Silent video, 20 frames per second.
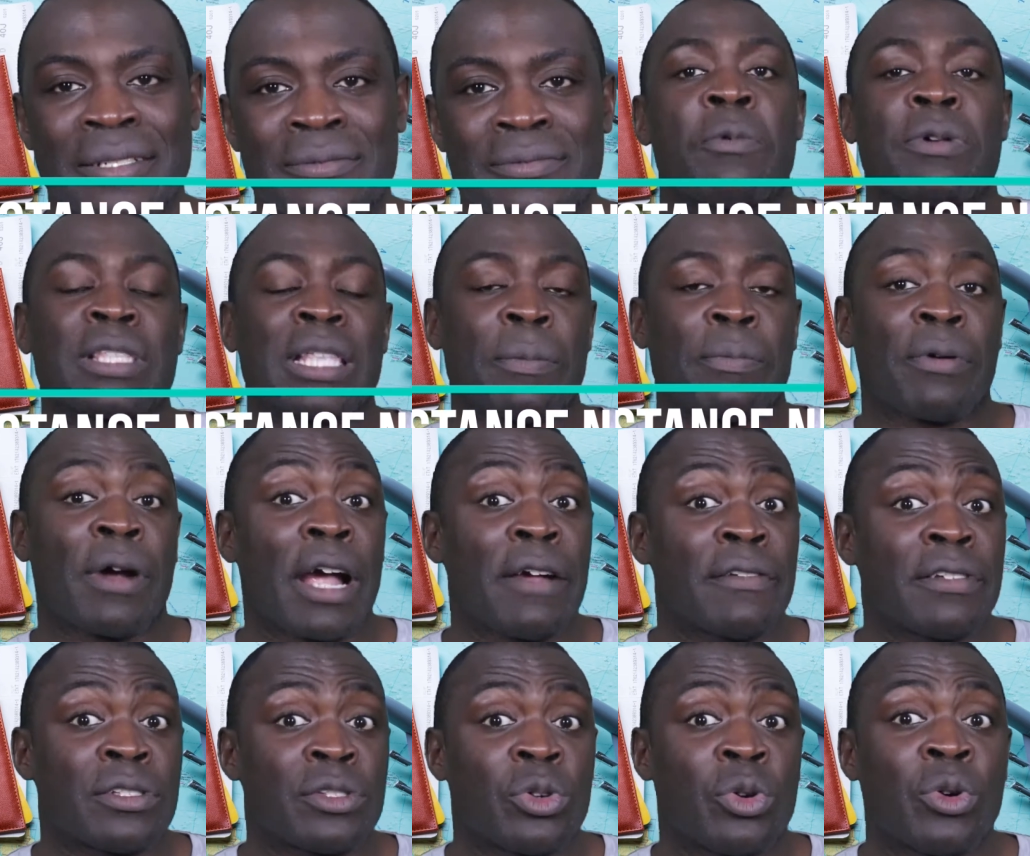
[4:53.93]
With a
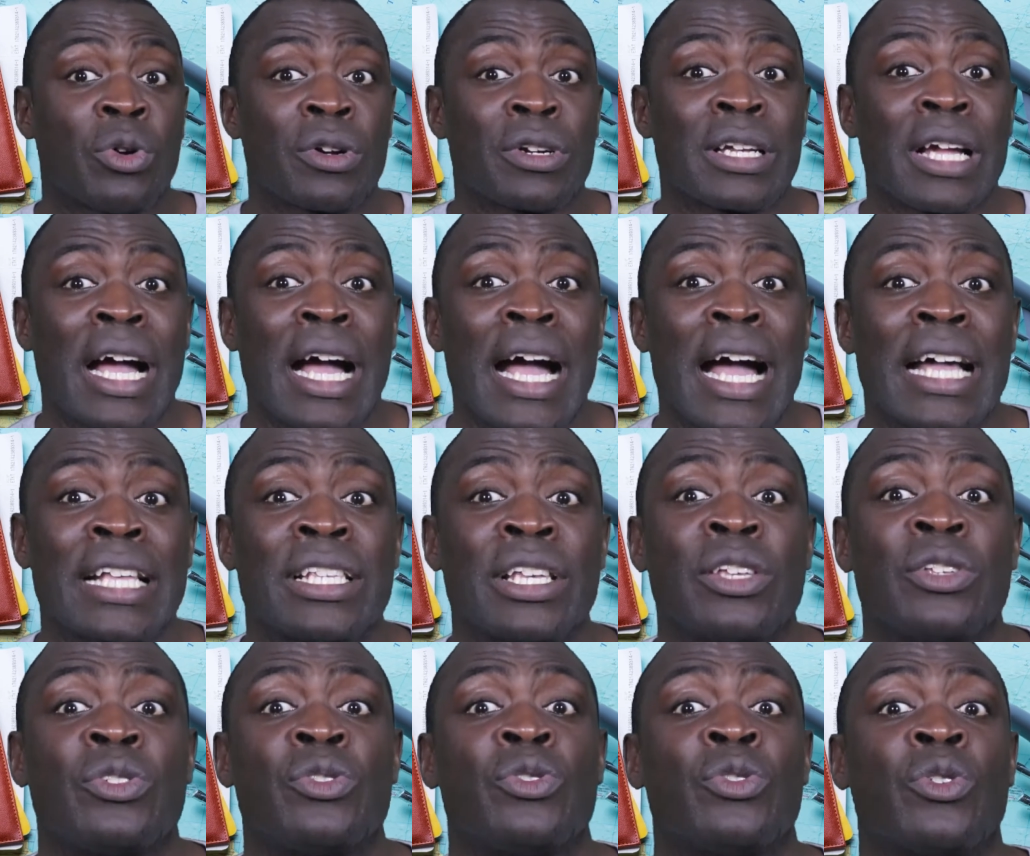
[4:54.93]
private tour guide,
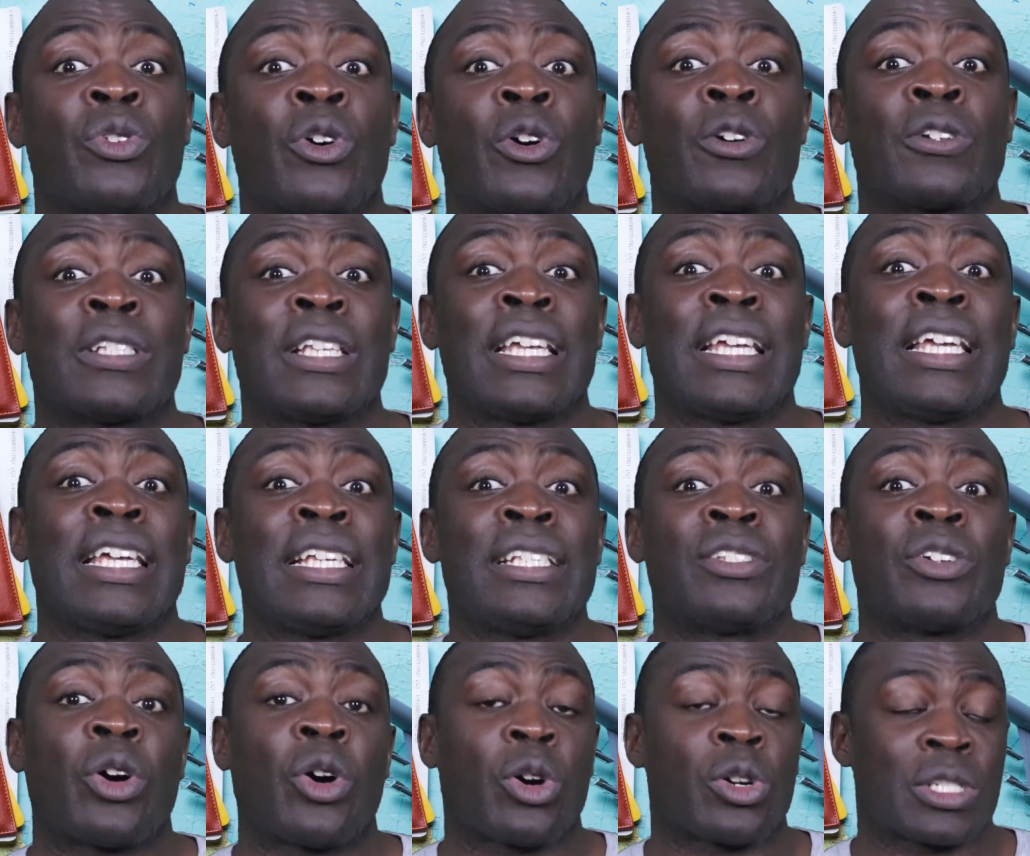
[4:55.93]
your needs
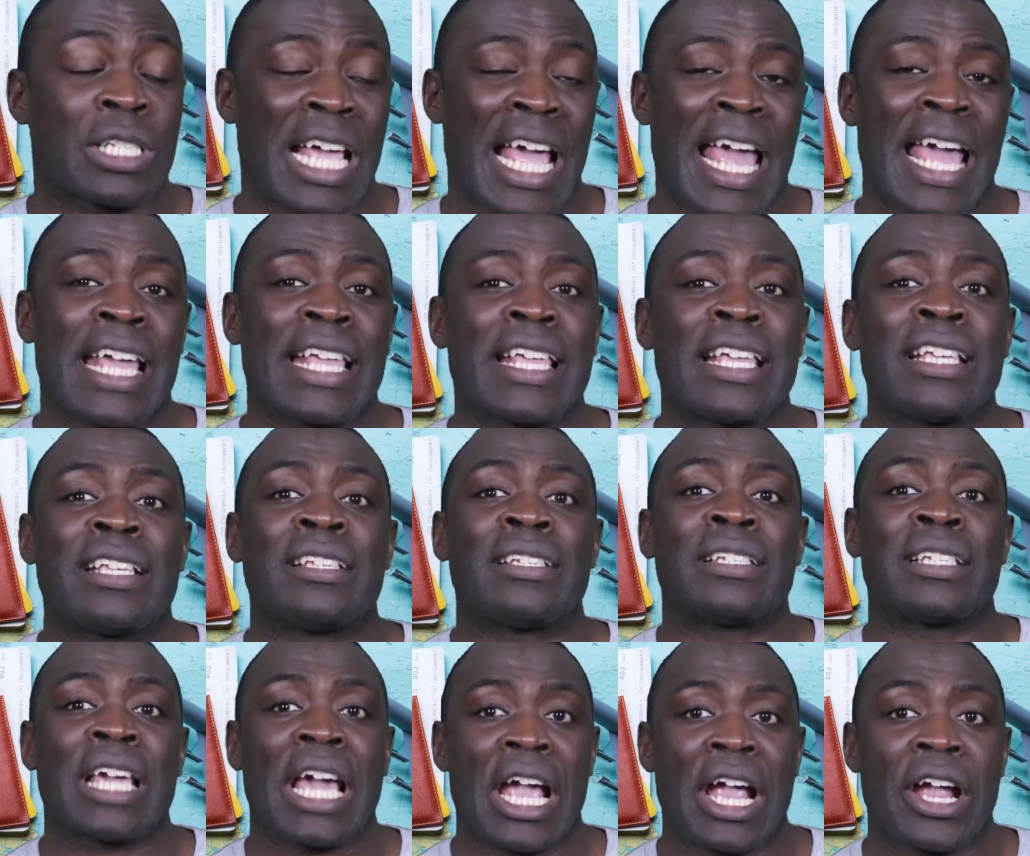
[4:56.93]
are taken
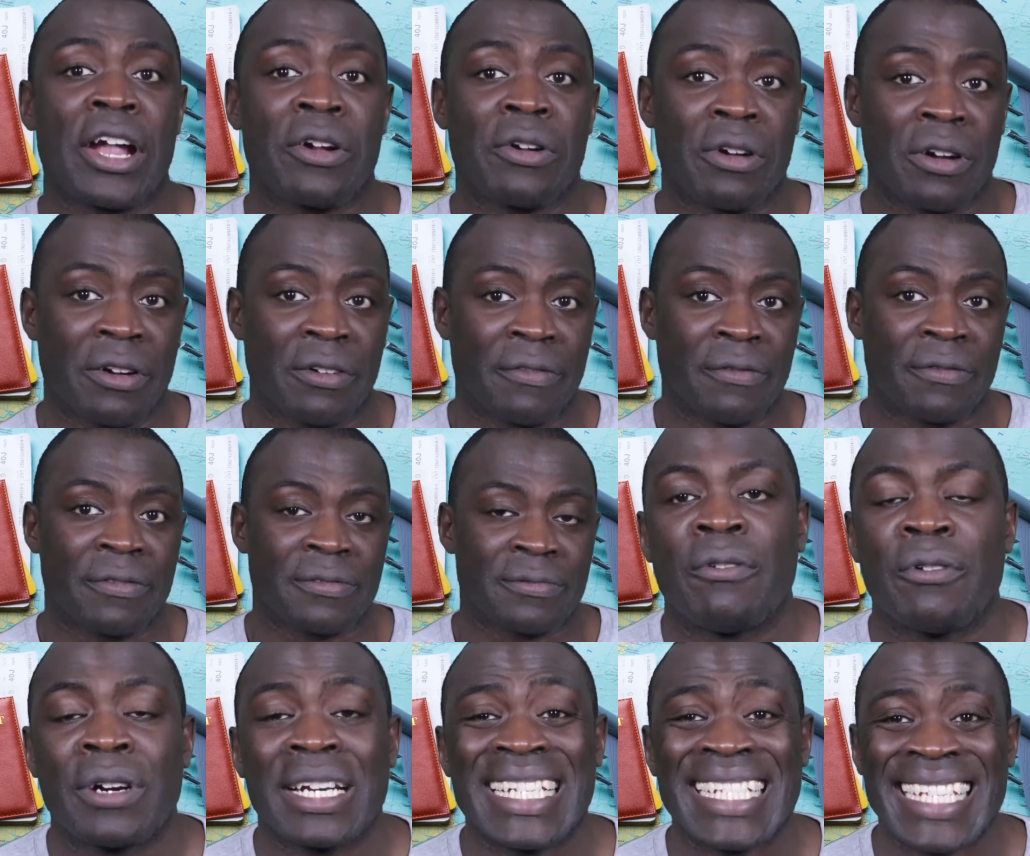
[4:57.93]
care of.
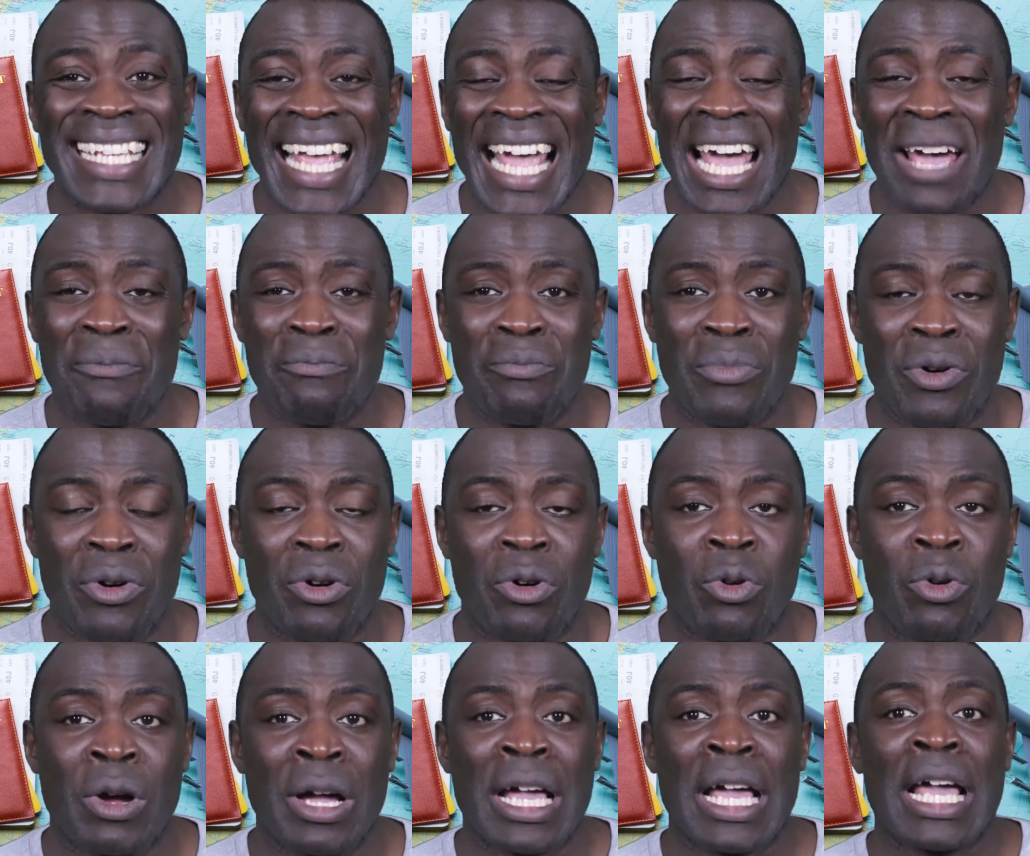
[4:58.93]
For
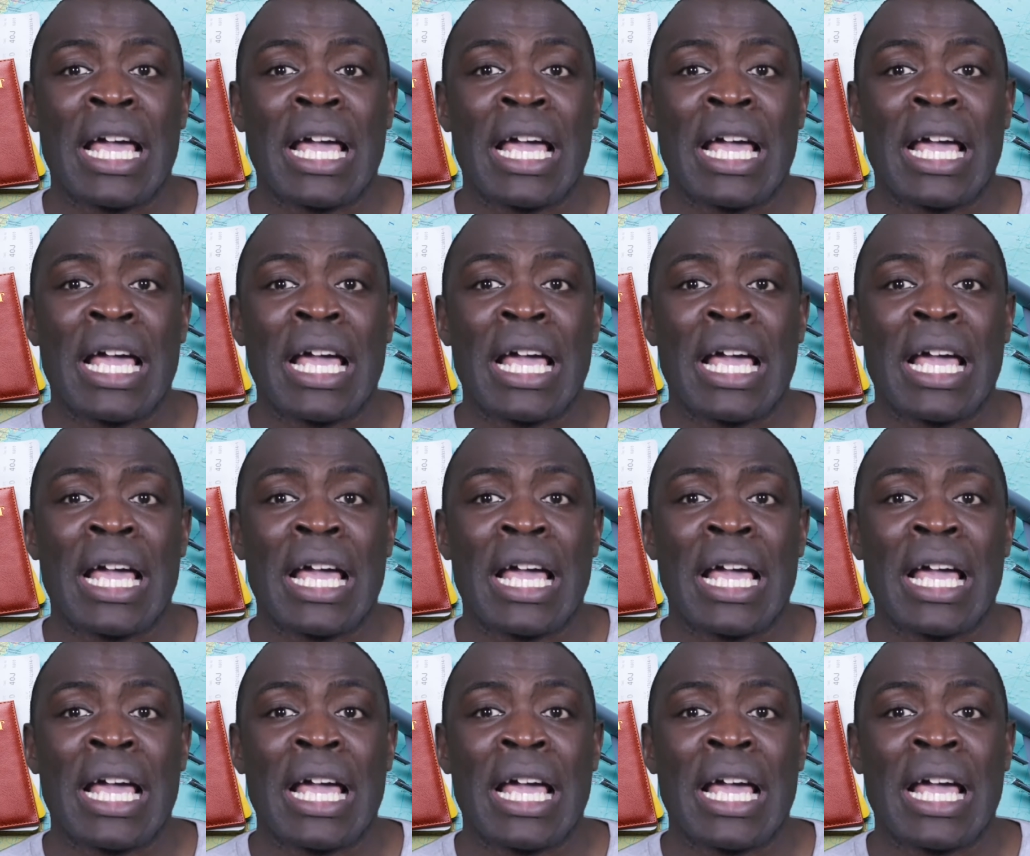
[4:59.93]
example,